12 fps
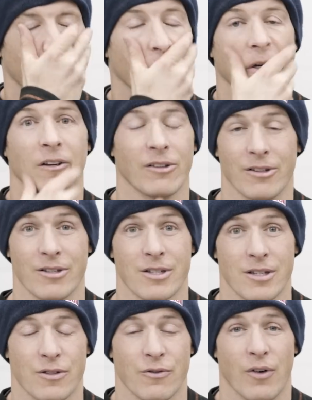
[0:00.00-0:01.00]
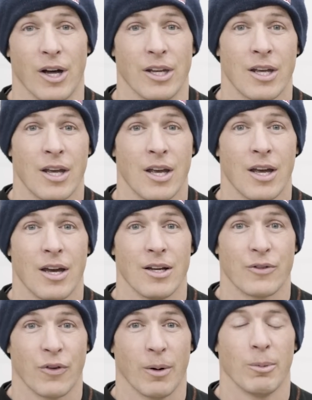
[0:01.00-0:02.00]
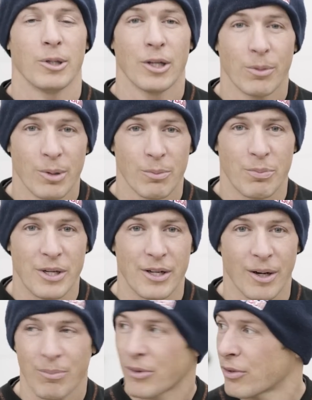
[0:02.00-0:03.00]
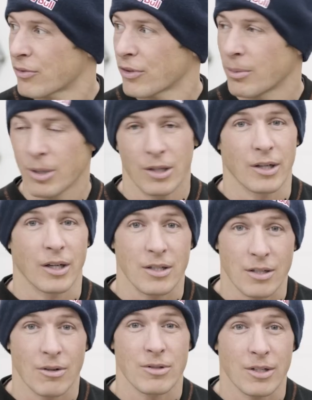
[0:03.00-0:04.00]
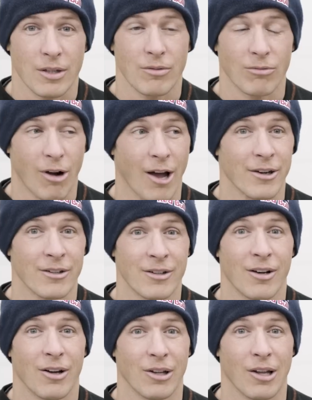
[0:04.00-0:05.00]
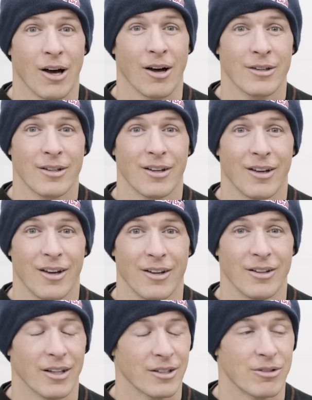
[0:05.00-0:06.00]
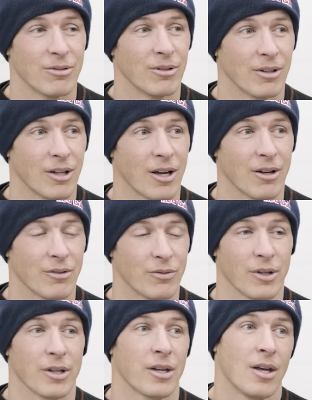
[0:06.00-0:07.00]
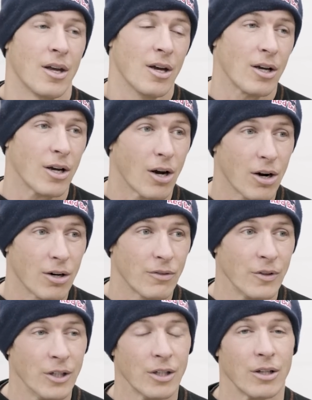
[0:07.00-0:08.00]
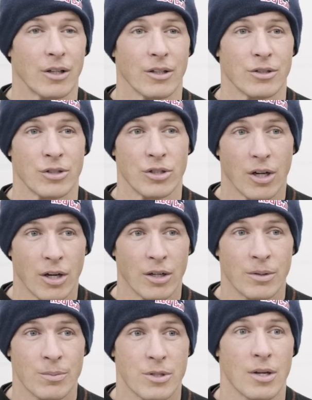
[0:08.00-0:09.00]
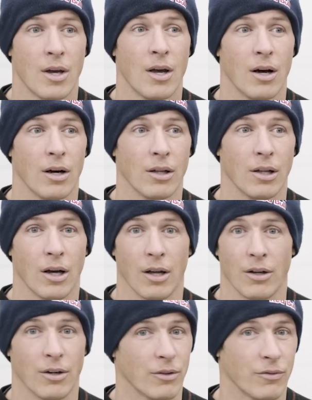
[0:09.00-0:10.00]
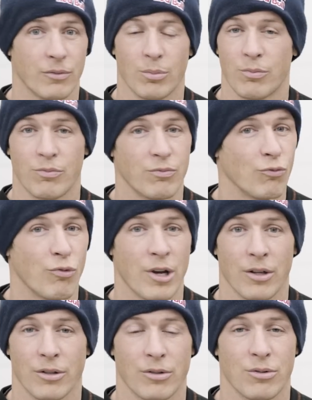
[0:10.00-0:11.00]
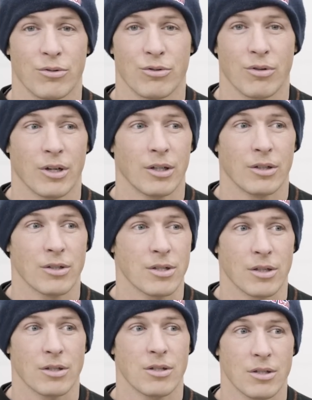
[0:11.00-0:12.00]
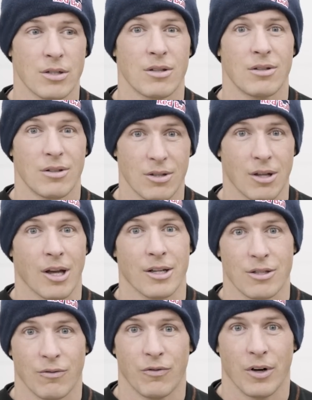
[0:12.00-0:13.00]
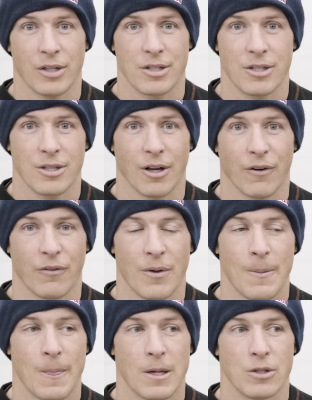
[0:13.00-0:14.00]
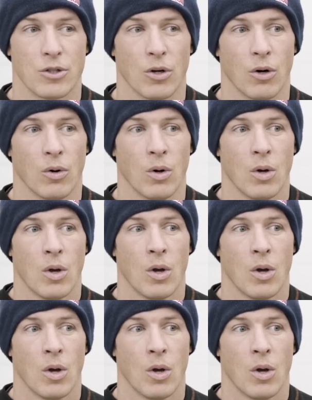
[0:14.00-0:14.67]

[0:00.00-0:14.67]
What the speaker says: oh my goodness, it's fun. It's fun. I'm a little bit beat up though from it, like, cause I was like riding a lot and like doing a lot of like carving, a lot of jumps, a lot of railing through trails, like just lots of fun stuff. So